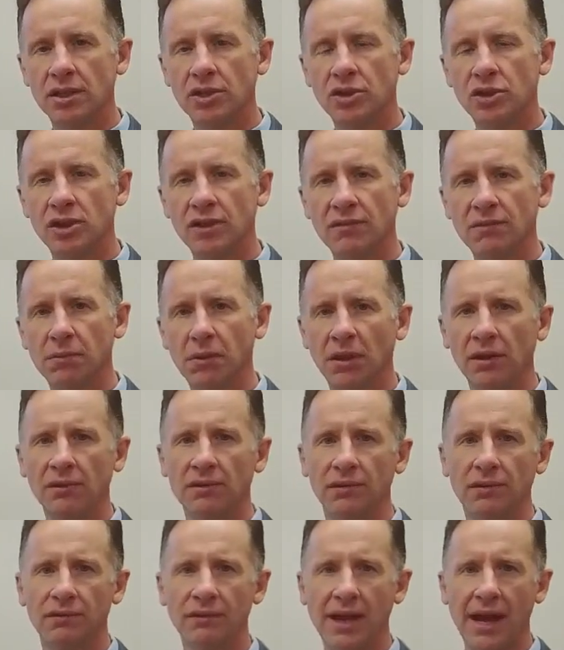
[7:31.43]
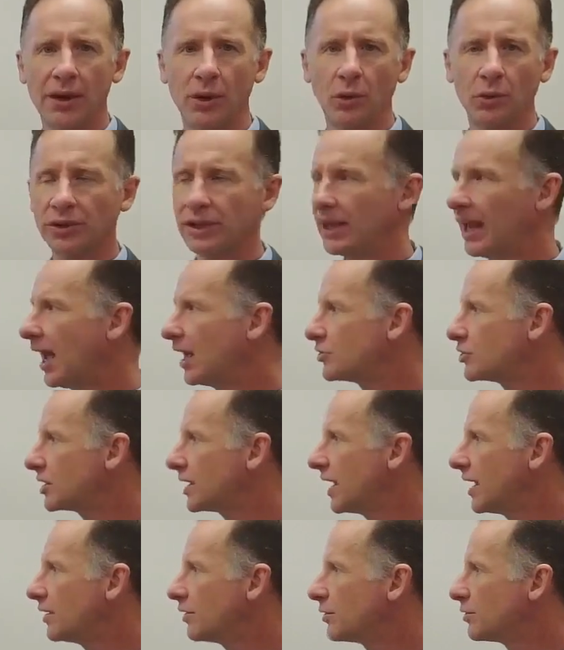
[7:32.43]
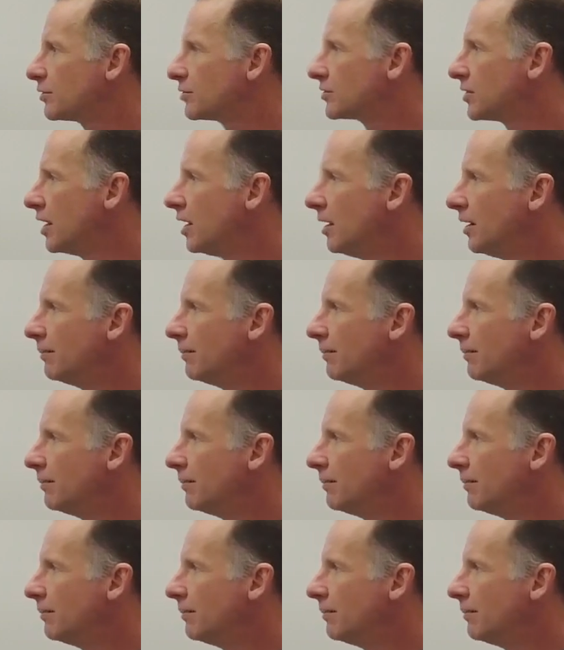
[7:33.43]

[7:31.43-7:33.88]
achievements of not only educators,